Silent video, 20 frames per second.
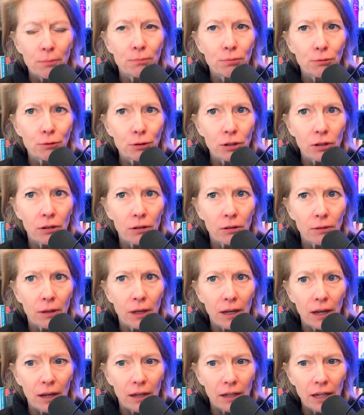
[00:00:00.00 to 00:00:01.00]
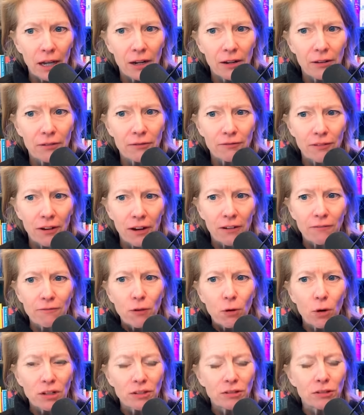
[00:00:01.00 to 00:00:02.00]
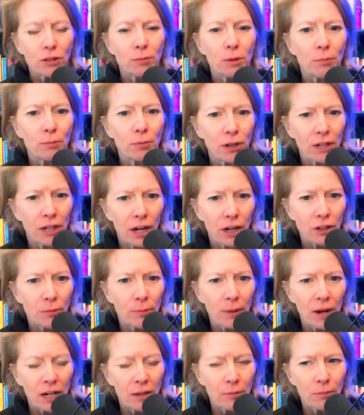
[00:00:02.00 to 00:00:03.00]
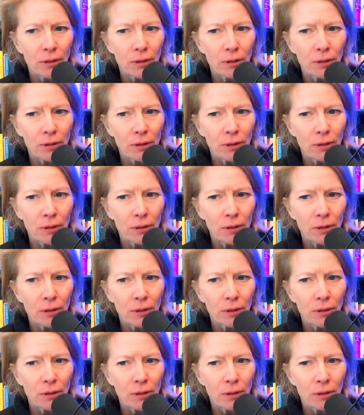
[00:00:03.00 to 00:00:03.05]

brutal kind of force you'd been putting on your body.